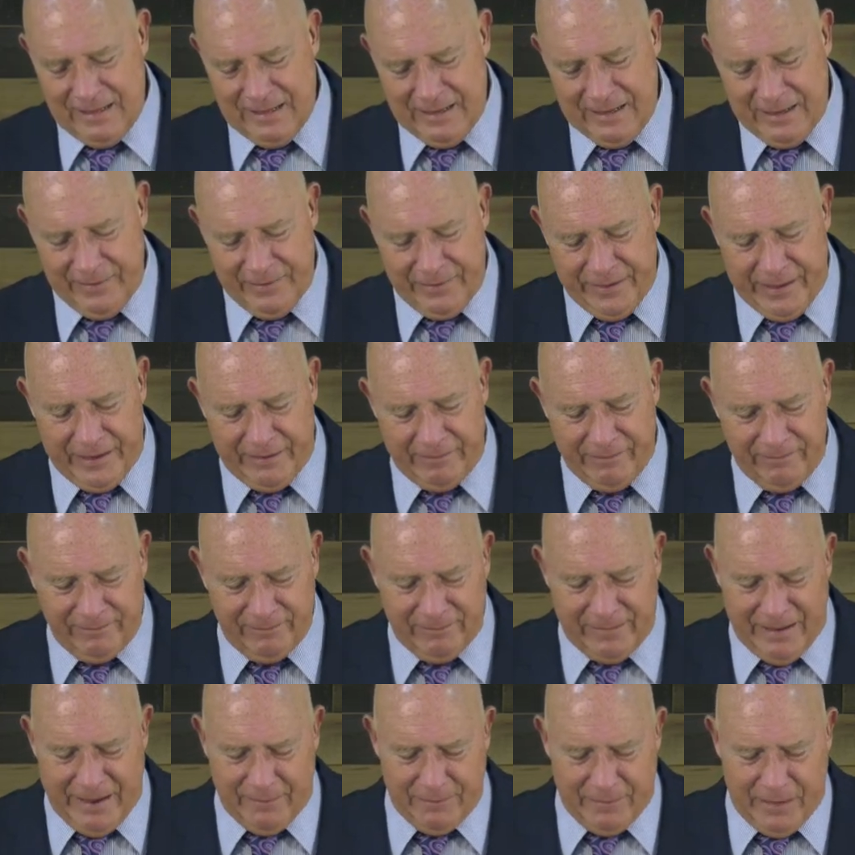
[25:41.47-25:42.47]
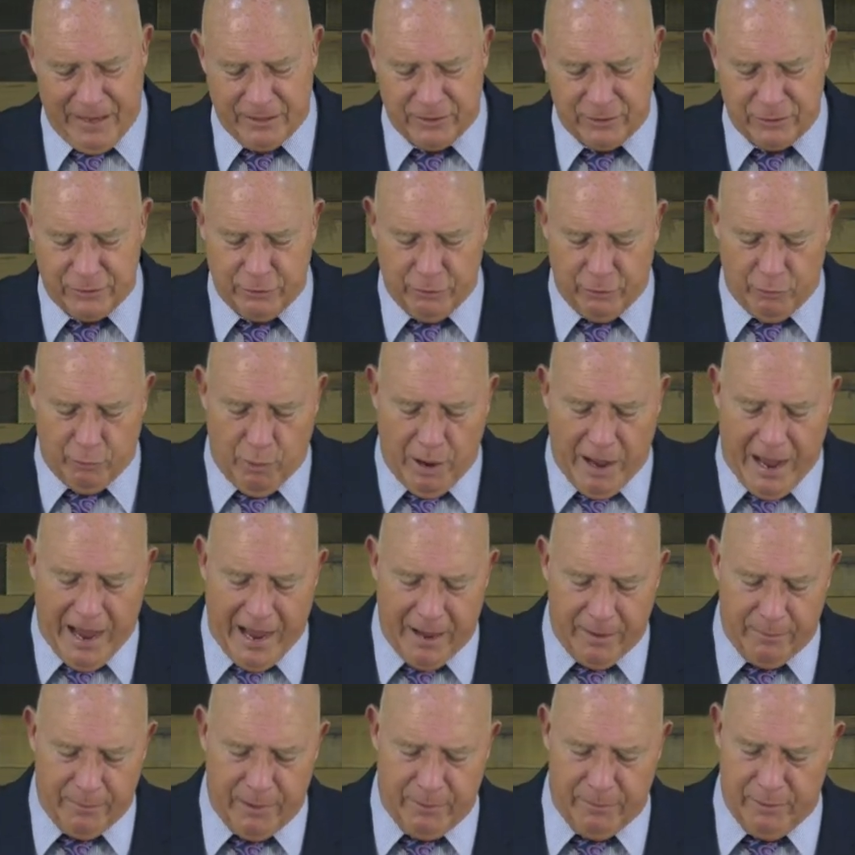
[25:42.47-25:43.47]
And then I'm not sure
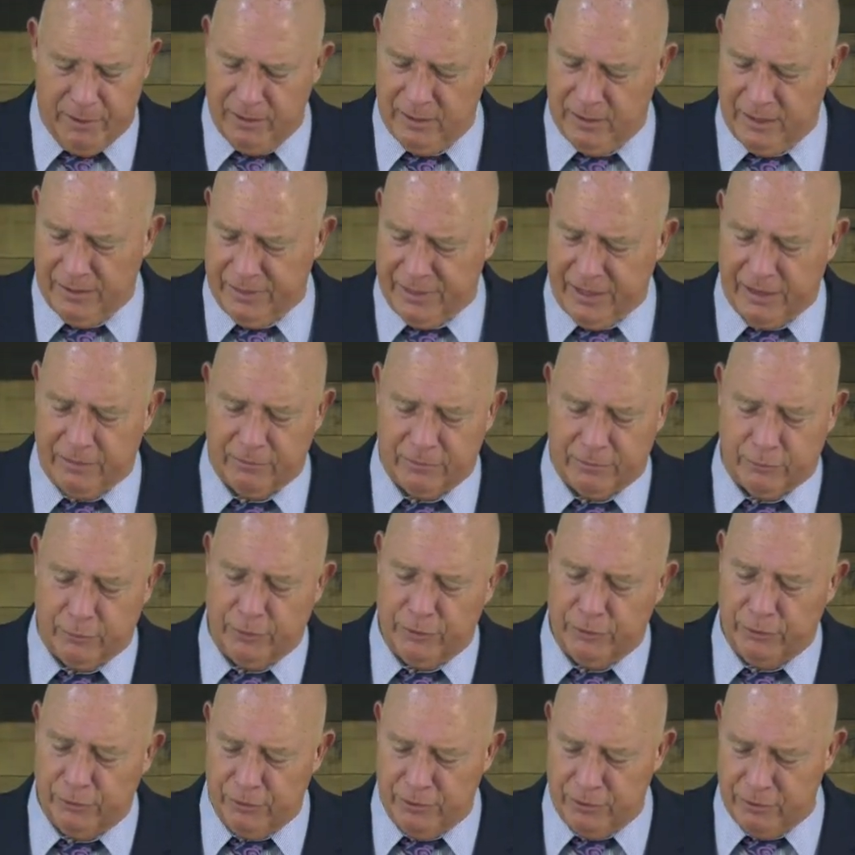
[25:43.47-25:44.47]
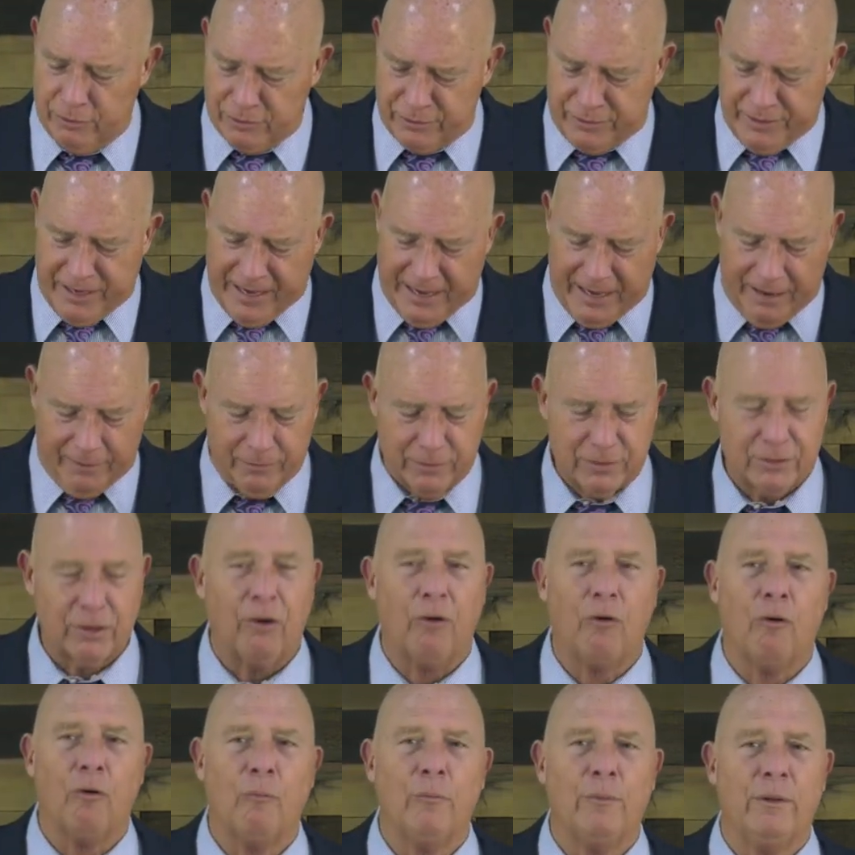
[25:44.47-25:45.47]
why, maybe I think it was one New Year's Day, I was
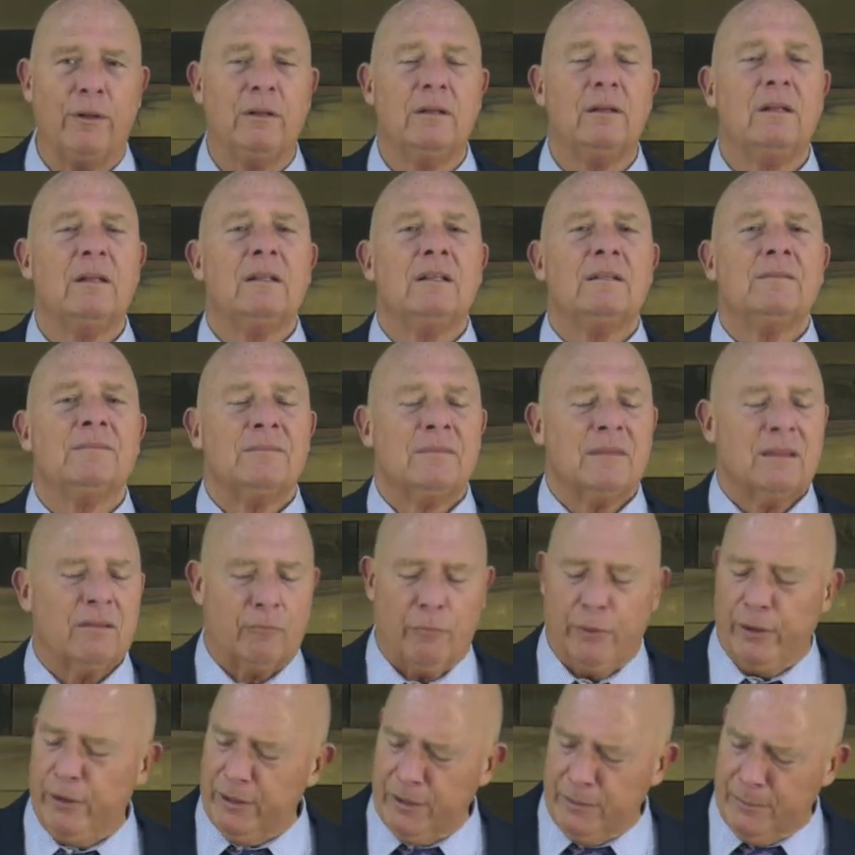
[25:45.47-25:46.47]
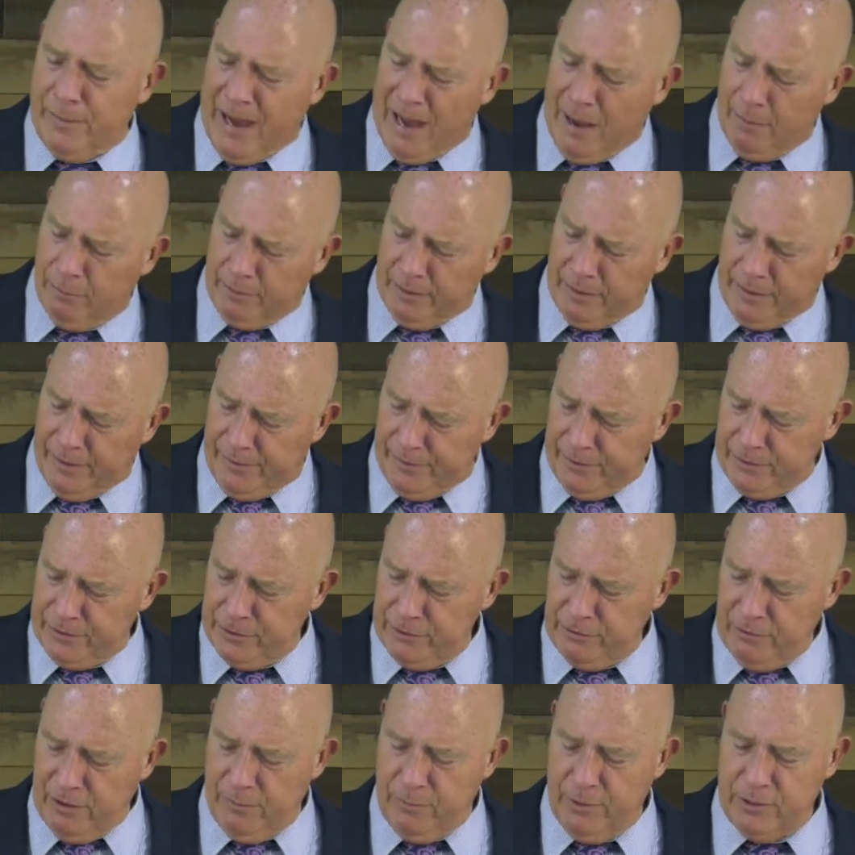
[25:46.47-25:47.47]
home and reading the Bible, and I thought,
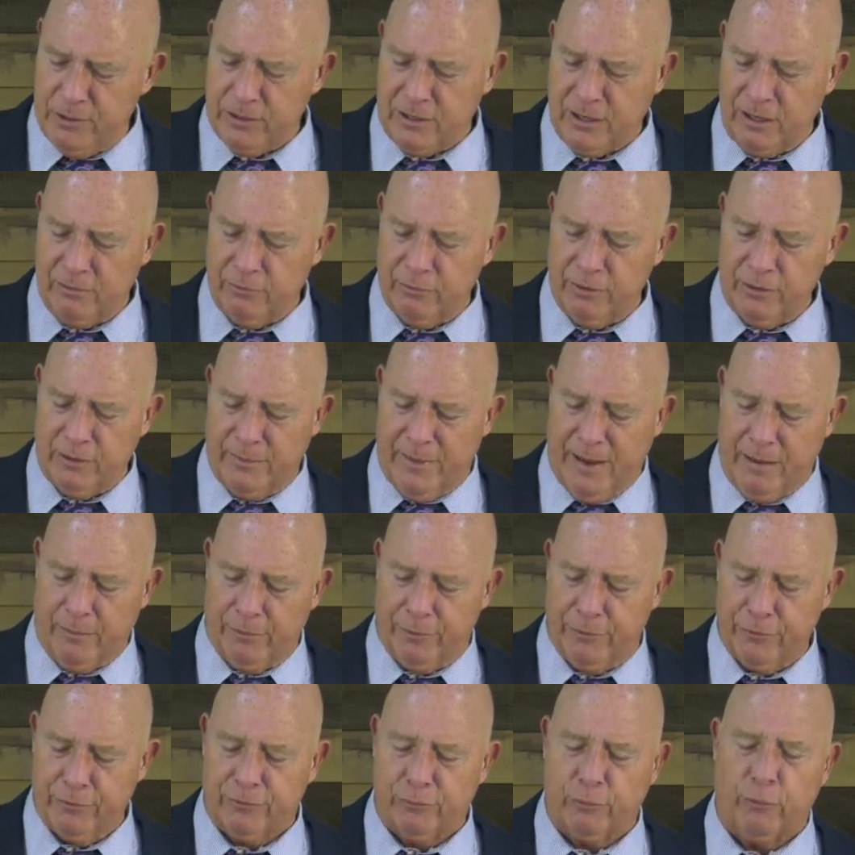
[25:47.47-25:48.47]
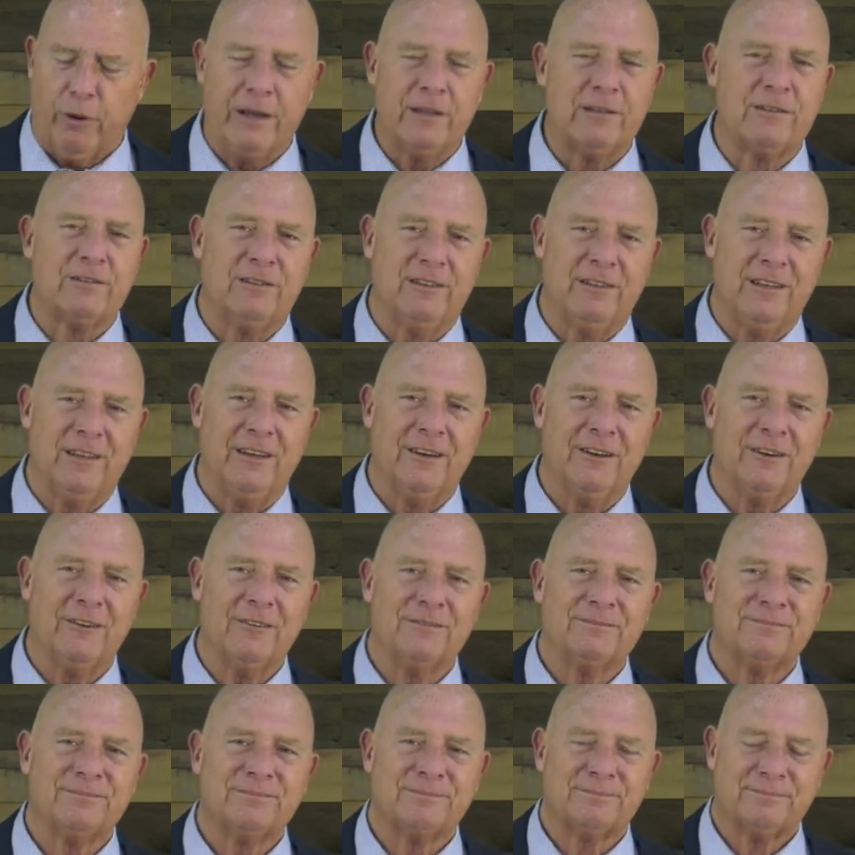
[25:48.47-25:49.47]
you know, I bet you could read the Bible through twice in a year.
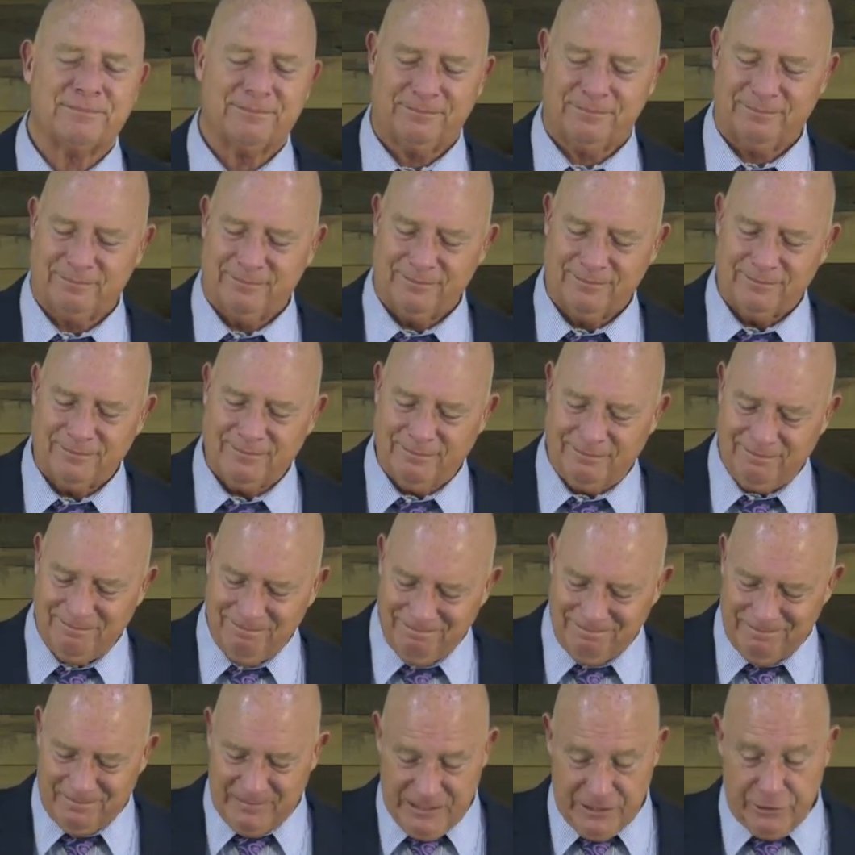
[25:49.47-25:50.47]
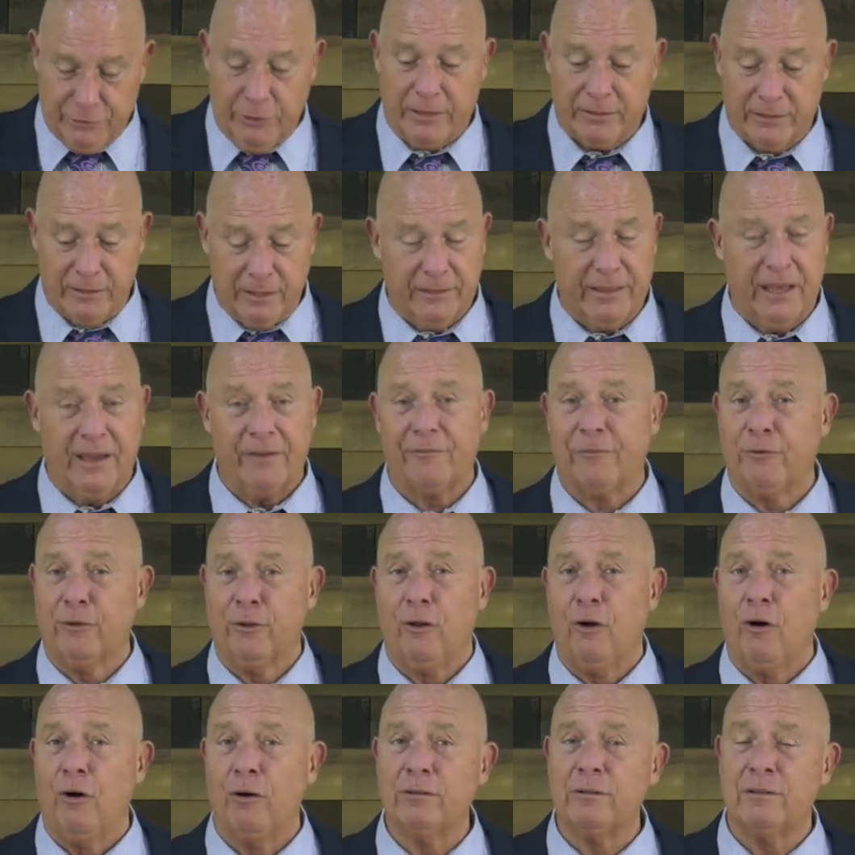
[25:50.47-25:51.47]
So I did that for a
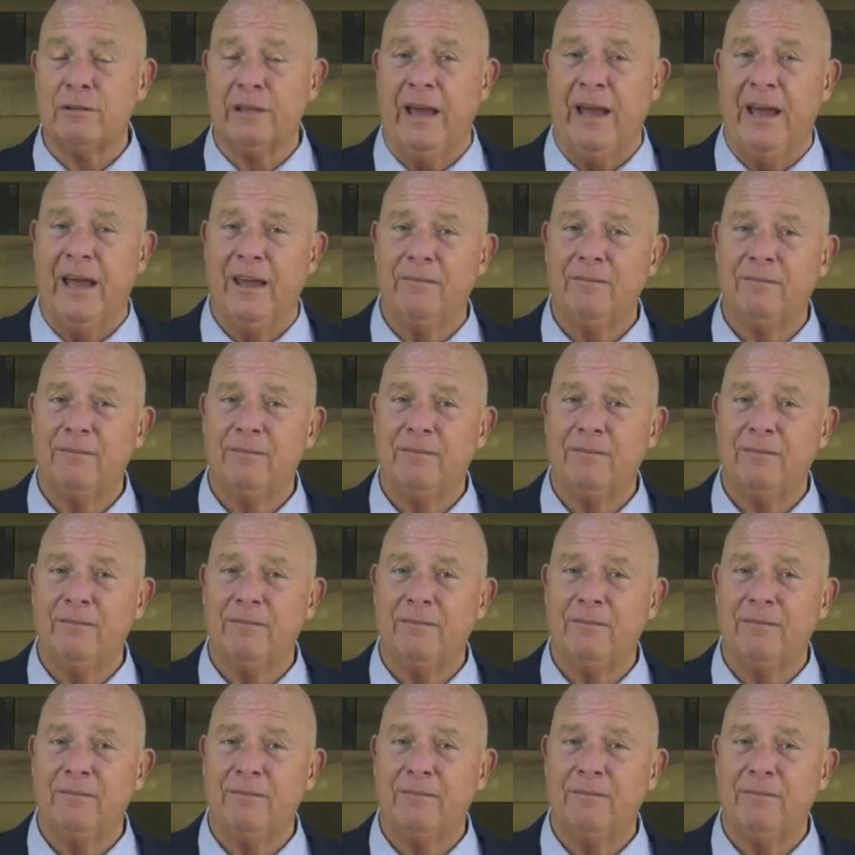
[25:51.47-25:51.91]
long time.